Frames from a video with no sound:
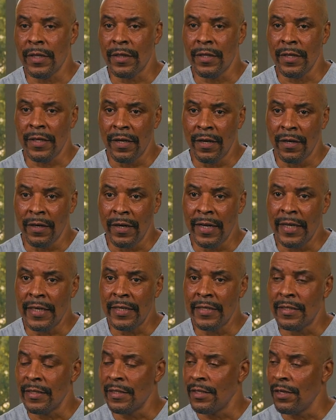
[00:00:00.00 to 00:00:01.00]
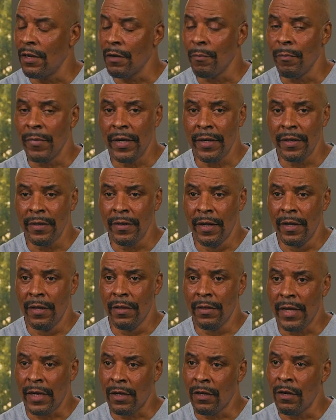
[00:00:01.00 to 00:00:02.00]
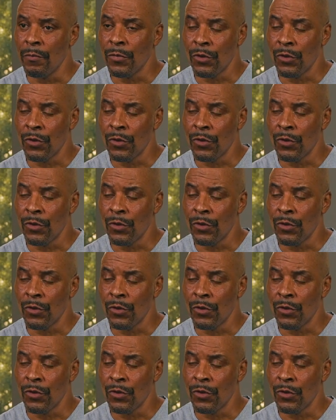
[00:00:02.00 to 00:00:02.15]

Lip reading: that the young ladies and young men that come